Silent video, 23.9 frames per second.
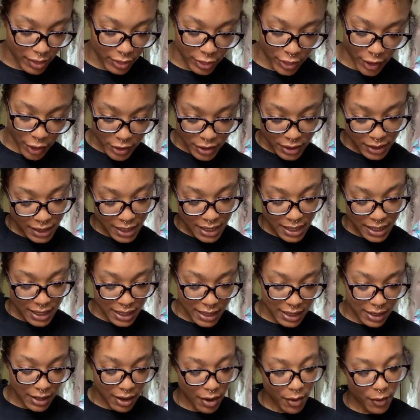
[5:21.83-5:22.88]

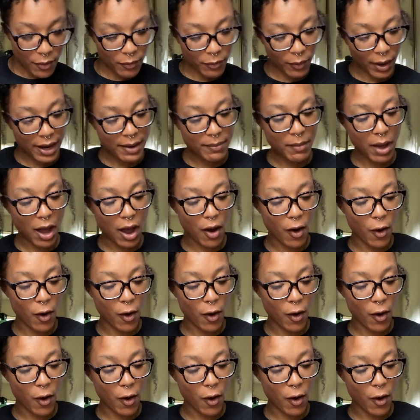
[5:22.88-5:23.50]
13 rate my